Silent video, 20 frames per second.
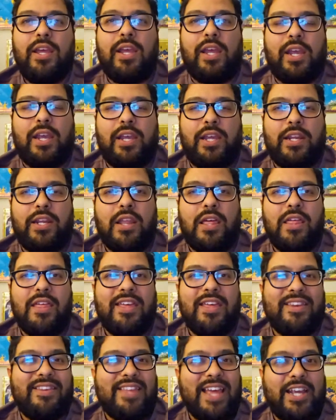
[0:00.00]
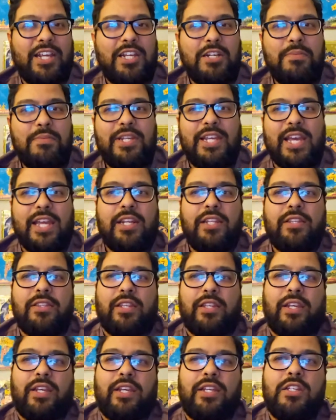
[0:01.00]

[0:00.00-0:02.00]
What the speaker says: And that could be anything.